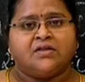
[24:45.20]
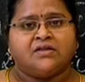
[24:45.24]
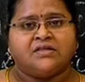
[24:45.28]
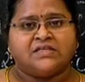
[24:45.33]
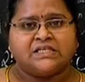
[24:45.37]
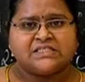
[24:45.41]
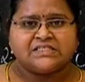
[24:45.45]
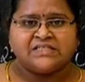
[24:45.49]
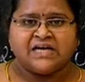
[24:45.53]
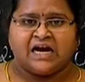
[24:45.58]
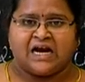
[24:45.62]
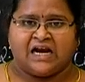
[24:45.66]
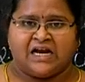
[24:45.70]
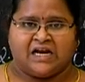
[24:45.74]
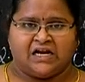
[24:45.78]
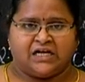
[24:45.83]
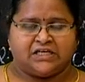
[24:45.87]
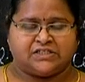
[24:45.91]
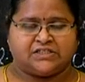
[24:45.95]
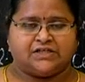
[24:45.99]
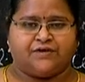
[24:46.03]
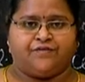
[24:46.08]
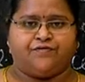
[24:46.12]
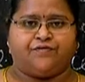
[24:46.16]
This
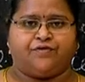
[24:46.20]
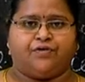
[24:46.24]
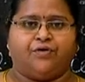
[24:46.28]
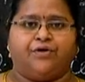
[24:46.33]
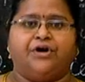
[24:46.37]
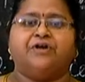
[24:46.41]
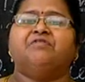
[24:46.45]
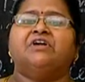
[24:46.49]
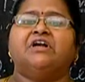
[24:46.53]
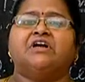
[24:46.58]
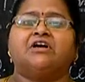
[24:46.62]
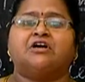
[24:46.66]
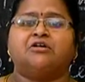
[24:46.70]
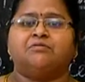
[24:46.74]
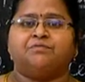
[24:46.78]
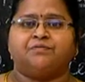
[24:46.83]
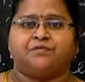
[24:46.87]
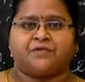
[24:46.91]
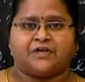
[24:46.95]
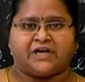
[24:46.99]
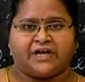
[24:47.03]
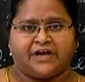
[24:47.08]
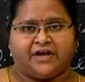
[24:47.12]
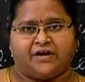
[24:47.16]
dialyzing fluid will
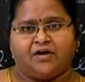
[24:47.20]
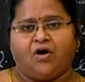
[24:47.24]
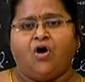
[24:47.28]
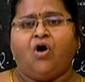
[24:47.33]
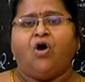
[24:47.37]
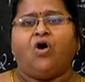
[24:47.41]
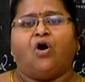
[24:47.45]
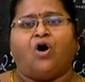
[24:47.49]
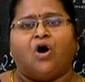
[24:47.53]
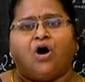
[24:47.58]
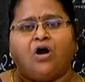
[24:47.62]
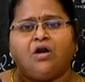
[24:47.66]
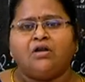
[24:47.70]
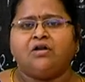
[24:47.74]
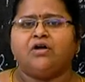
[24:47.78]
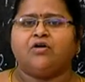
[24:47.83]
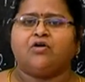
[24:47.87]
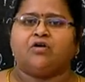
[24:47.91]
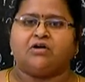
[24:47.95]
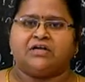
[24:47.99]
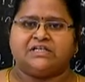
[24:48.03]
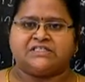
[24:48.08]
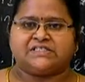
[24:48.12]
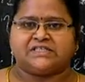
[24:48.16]
contain all
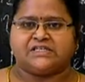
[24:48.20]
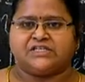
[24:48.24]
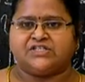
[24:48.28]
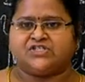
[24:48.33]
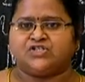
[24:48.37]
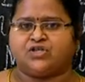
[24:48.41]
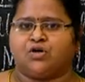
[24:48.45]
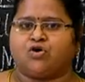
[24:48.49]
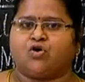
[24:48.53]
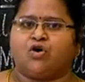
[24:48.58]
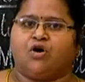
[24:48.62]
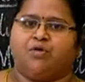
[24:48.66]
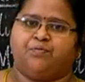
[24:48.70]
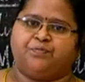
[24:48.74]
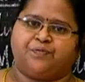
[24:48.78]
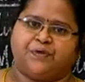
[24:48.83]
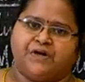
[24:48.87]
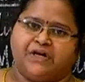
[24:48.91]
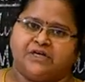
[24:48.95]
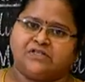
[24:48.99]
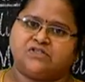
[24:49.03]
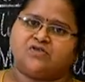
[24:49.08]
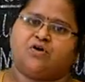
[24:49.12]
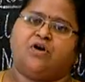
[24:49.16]
the essential
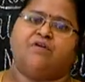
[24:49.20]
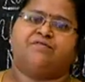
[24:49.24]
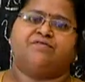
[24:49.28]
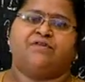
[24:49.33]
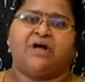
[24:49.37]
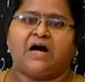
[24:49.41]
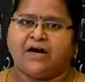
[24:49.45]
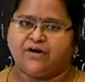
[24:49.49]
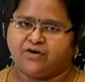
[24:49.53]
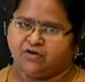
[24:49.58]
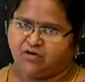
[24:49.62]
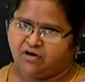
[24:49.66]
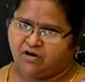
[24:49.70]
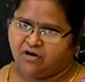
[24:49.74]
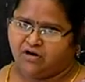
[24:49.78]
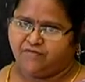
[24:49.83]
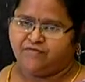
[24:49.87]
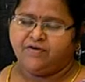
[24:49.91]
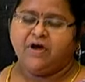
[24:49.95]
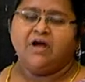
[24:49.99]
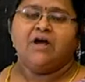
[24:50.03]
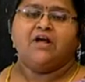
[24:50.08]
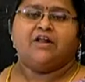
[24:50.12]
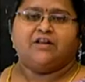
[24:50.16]
components of that
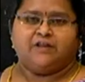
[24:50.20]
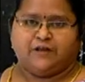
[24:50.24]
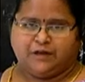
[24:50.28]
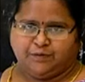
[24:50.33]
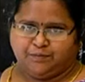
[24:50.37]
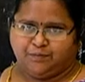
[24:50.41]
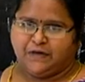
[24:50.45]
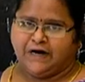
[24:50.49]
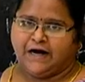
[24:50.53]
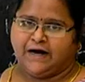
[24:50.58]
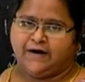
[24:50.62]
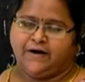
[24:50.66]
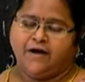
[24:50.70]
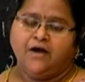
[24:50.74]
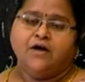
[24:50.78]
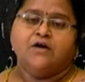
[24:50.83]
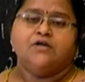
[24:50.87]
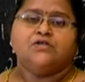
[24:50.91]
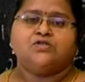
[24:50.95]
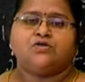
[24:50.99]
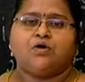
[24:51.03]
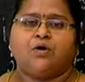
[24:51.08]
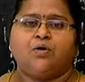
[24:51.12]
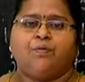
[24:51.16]
of the blood.
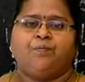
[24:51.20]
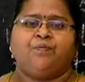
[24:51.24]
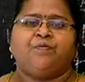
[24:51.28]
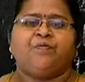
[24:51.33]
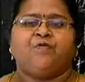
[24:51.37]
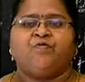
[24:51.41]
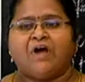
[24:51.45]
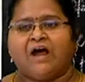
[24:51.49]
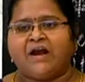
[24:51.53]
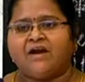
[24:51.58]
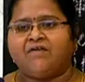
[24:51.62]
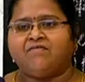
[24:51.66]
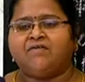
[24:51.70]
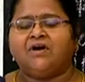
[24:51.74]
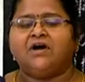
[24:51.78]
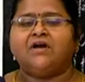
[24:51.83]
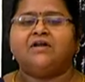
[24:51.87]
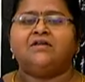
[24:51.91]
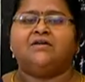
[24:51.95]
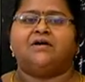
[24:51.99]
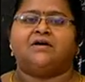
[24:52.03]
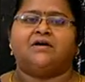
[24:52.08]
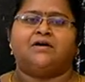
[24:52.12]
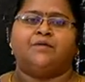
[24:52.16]
So whenever
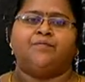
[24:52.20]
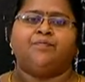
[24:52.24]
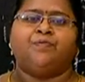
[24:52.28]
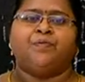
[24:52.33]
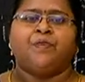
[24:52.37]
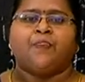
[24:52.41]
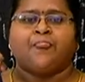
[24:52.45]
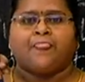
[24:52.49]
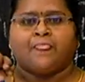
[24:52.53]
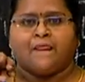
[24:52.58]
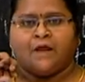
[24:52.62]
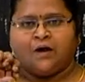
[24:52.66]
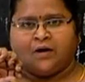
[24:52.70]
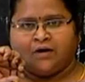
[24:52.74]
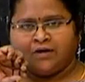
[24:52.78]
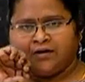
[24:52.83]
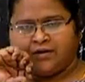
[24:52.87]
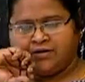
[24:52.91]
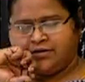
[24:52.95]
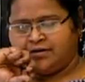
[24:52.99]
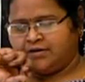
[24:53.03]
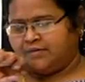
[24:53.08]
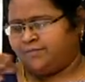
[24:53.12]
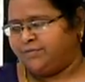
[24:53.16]
the
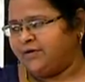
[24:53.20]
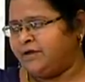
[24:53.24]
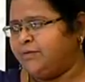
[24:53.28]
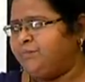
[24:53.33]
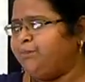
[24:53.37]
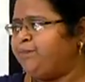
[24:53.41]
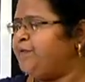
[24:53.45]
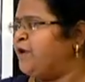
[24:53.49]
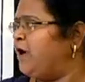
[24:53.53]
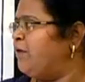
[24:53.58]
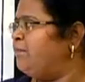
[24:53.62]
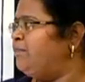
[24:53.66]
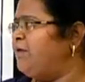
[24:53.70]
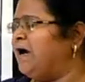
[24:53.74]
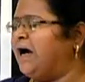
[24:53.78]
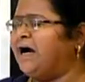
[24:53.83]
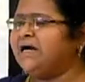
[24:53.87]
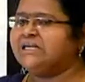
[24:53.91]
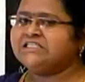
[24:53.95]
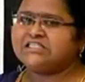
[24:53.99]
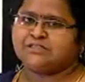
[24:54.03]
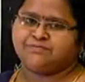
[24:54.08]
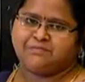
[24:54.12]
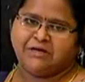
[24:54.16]
impure
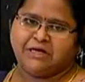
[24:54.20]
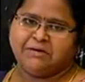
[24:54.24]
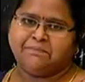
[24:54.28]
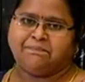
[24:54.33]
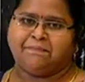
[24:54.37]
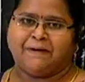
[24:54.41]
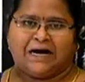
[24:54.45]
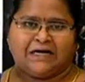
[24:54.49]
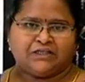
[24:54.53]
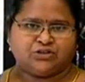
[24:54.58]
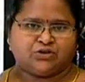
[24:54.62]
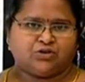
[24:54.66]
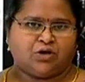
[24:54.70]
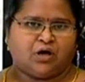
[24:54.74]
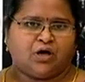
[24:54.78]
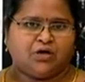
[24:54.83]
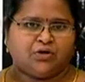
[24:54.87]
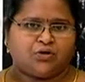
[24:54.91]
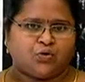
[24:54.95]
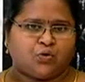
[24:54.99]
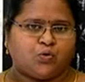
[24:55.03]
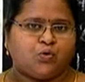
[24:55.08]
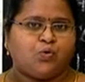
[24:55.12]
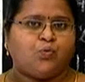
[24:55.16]
blood is being passed
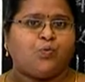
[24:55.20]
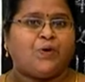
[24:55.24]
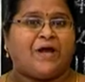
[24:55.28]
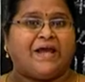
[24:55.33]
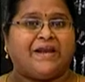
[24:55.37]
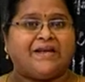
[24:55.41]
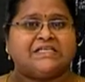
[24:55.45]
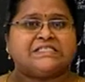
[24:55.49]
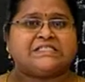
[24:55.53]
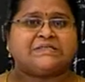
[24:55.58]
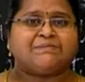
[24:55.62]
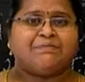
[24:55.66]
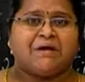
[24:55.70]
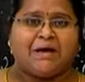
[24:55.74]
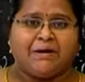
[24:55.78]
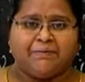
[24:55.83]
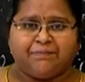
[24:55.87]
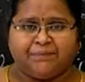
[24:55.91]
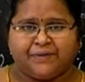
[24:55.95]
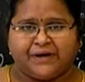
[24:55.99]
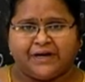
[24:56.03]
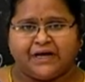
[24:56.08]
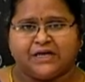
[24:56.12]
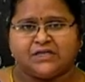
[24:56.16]
on through various
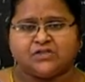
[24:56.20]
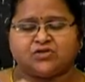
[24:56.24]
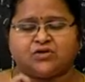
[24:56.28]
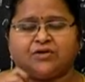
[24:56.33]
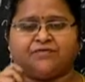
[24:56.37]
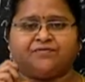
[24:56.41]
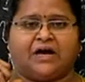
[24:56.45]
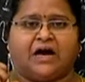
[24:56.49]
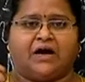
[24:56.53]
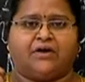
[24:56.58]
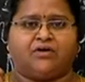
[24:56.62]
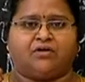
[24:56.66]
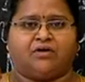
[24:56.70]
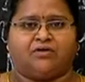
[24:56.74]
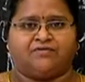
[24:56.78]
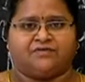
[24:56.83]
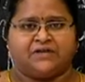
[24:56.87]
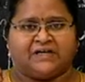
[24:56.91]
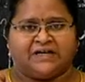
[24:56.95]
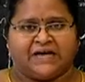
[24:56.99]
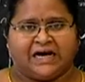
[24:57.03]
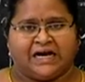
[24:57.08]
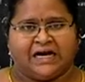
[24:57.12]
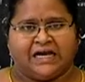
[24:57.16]
membranes of that
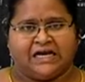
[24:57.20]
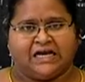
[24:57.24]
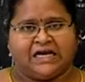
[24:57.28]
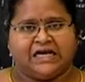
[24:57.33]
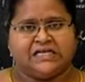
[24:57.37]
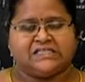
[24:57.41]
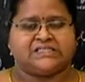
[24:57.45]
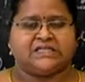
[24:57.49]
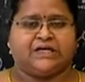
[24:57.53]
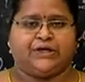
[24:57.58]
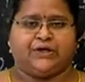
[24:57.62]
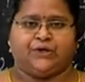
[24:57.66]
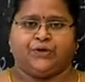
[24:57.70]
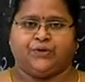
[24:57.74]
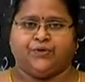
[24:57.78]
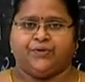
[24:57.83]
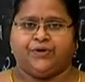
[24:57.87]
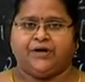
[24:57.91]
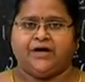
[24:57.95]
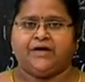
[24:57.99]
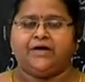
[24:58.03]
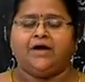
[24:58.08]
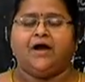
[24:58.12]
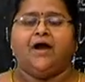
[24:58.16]
of the dialyzing
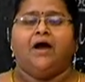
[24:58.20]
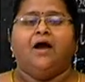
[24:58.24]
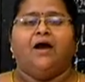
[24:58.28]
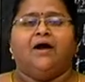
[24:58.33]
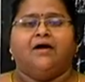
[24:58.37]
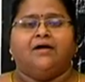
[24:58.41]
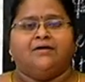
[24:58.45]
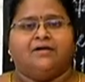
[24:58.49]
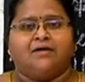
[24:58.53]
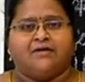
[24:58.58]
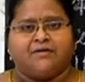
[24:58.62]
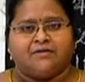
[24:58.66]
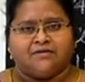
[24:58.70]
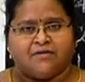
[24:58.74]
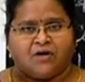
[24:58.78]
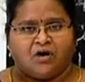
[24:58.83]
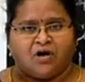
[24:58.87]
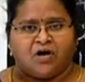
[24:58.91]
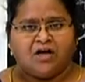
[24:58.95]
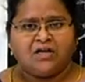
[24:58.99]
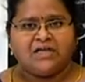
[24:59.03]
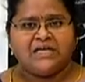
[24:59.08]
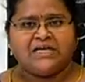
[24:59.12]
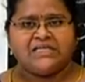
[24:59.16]
unit,
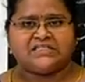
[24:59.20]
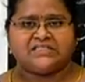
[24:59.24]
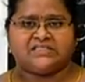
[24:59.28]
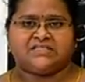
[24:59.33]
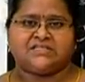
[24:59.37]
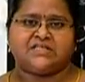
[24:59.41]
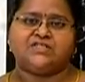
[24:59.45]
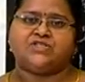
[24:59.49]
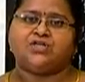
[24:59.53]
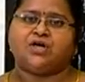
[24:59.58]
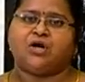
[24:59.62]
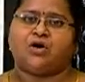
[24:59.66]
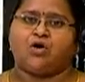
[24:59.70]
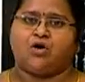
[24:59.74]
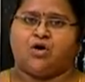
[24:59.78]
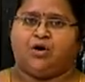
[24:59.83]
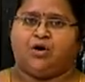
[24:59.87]
all the essential